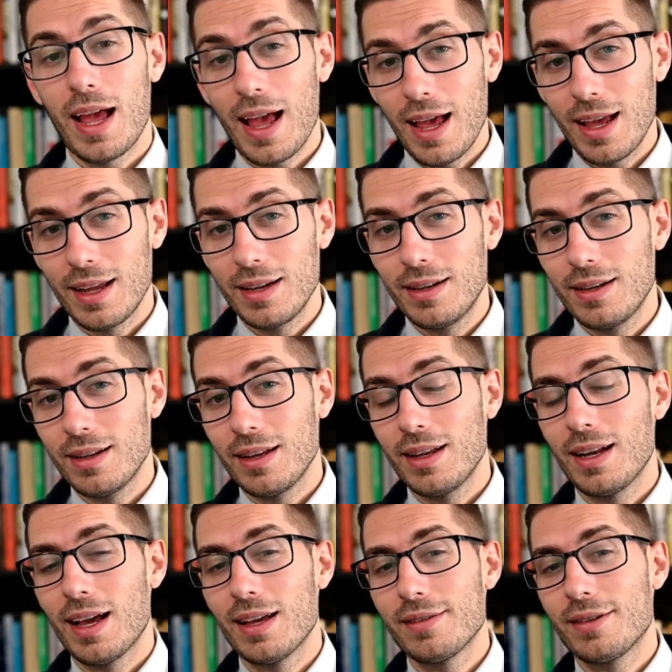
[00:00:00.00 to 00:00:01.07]
and
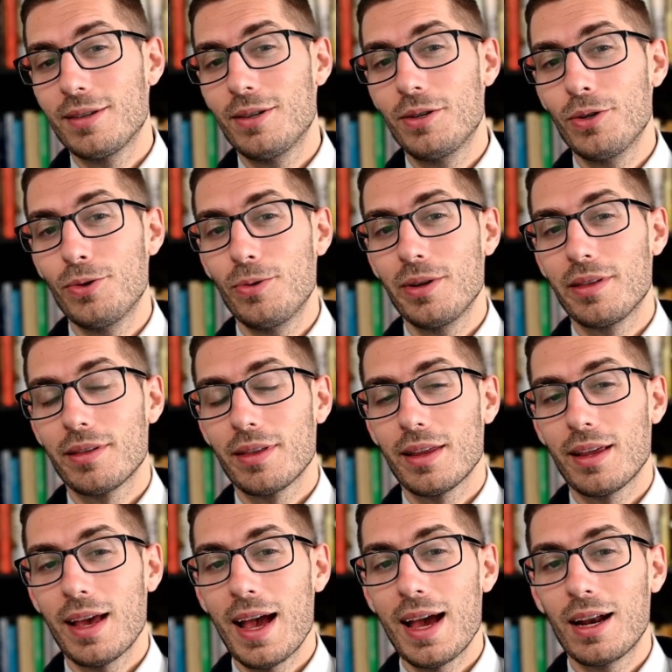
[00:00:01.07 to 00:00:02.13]
it has to do with
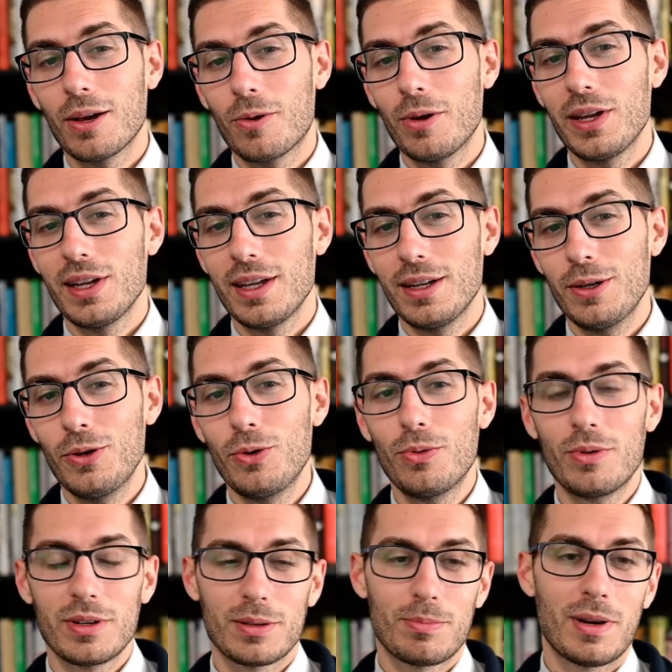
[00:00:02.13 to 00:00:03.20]
adequate and new
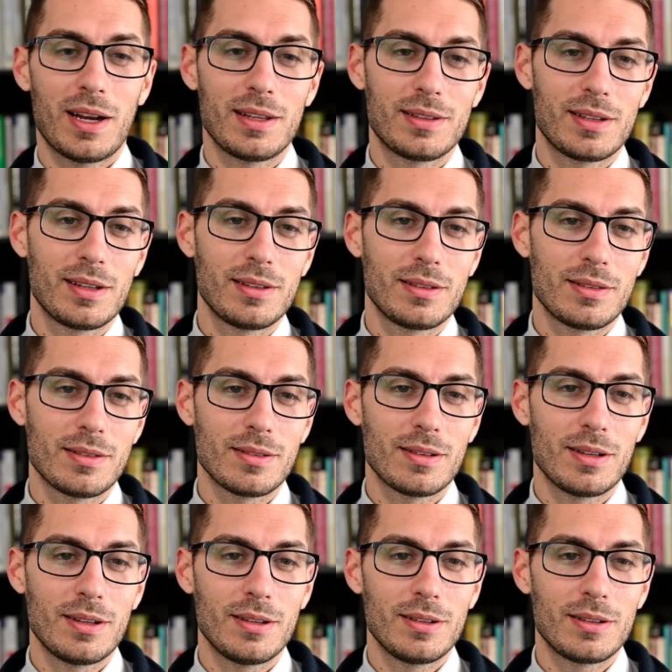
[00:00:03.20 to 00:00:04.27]
responses
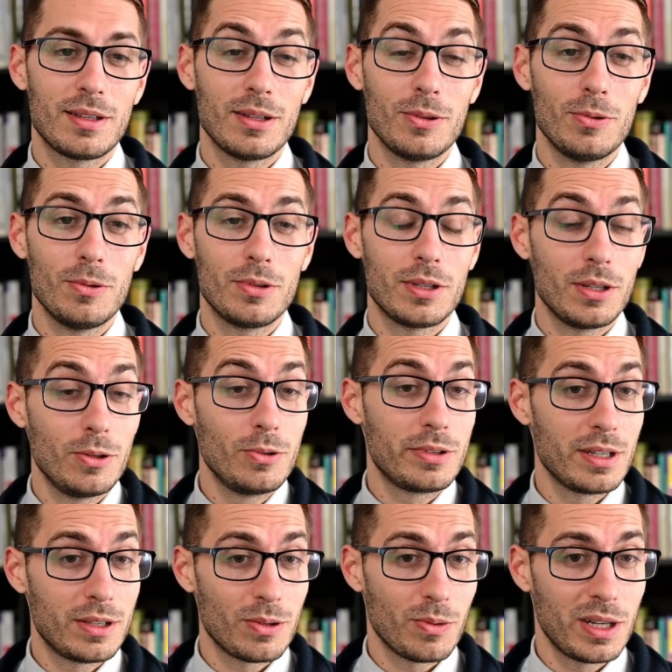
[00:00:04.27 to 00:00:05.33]
to, to new
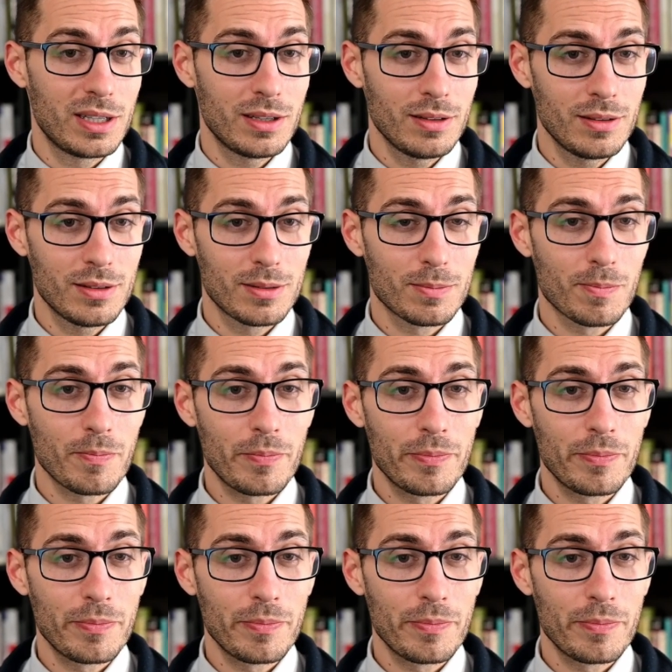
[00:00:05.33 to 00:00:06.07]
situations,